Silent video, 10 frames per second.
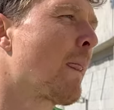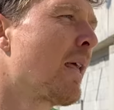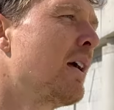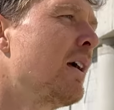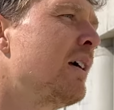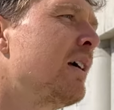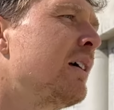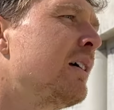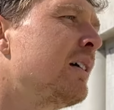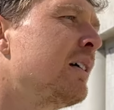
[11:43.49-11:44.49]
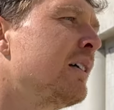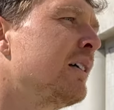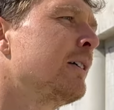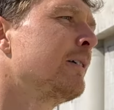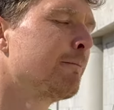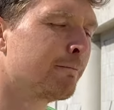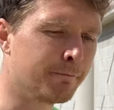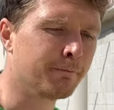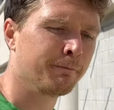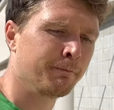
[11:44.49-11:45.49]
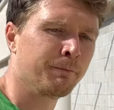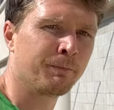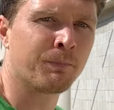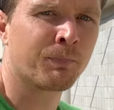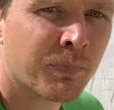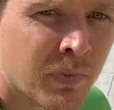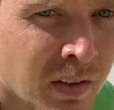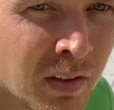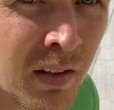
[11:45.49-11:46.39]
a lot of athletes, filming them so